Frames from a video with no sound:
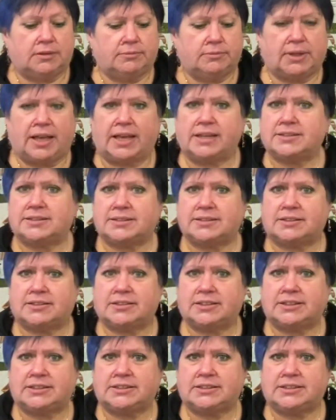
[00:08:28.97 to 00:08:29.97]

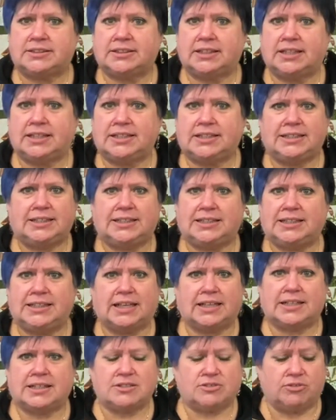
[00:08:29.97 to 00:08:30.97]
Exercise,
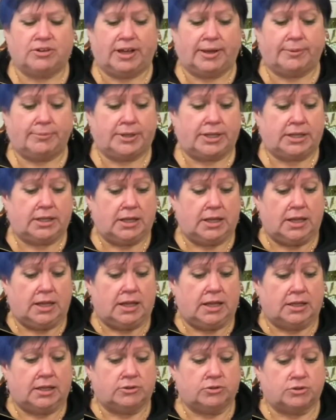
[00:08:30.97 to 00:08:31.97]
yeah, that's not happening.
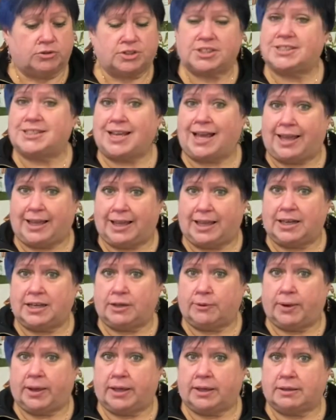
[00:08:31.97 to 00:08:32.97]
Not today
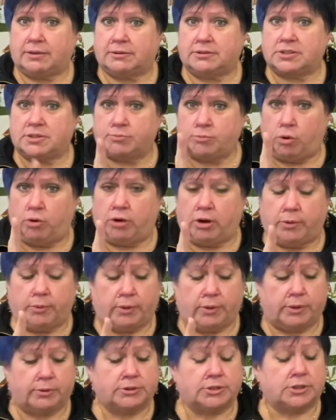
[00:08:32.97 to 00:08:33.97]
anyway. Tomorrow
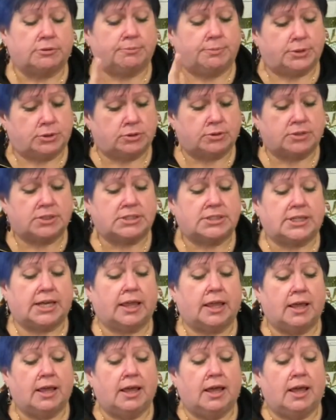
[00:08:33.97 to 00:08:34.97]
will do, but not today.
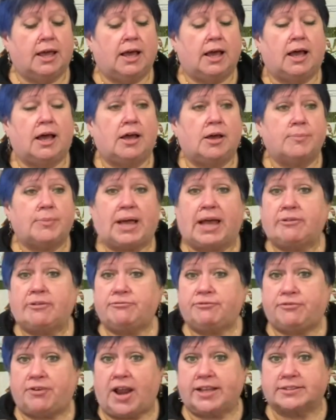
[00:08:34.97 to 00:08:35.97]
And
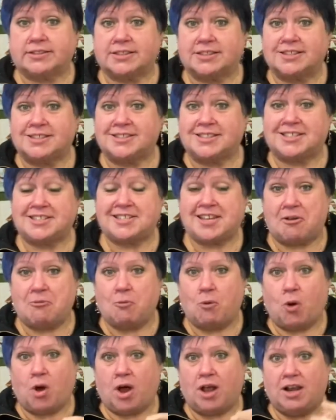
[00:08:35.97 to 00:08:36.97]
friends. And as I say,
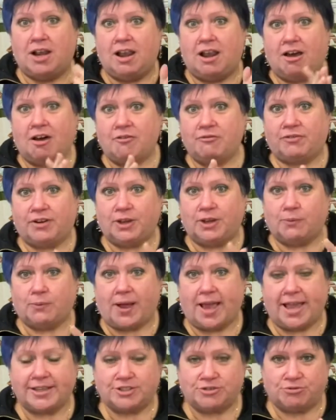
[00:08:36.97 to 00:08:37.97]
what a lovely
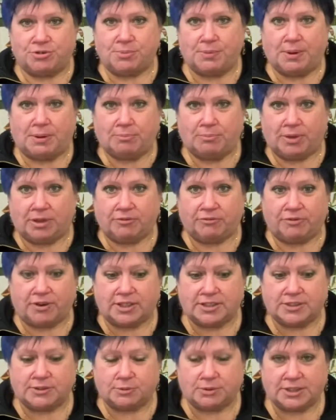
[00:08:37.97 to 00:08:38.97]
way to remember your
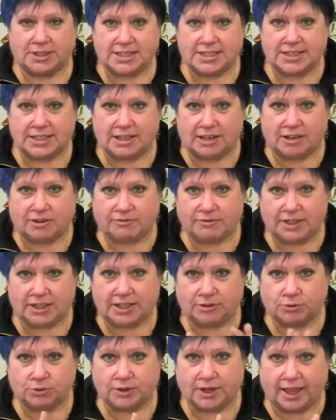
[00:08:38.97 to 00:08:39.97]
friends. One of these lovely
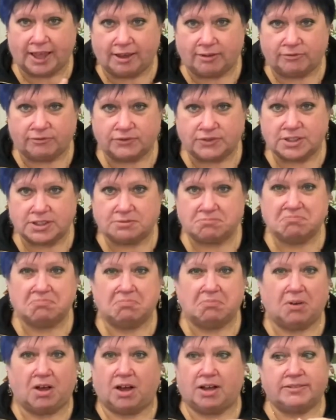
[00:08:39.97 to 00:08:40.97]
little gifts.
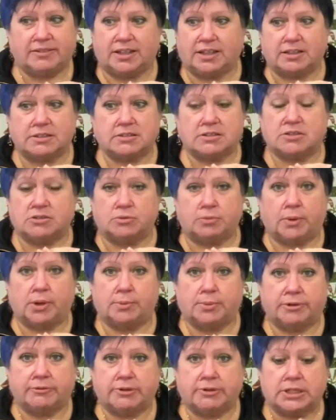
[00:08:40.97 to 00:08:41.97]
I think it's
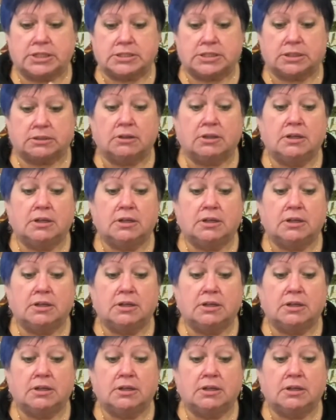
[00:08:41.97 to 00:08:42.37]
superb, I really do.